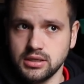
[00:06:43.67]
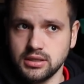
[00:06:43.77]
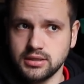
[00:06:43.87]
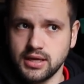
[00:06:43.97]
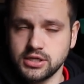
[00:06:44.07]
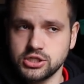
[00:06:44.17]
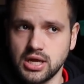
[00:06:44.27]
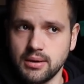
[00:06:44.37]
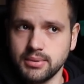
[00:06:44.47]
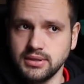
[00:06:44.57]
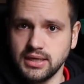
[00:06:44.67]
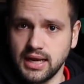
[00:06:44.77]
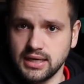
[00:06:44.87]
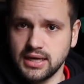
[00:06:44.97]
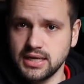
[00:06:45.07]
at that shop and then
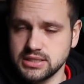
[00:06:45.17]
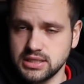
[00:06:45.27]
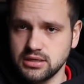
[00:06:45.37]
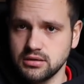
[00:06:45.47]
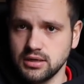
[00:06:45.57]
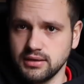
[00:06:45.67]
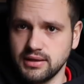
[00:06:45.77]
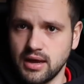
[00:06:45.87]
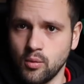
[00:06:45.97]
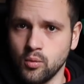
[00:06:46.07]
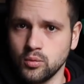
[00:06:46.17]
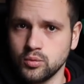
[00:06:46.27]
anodized here and that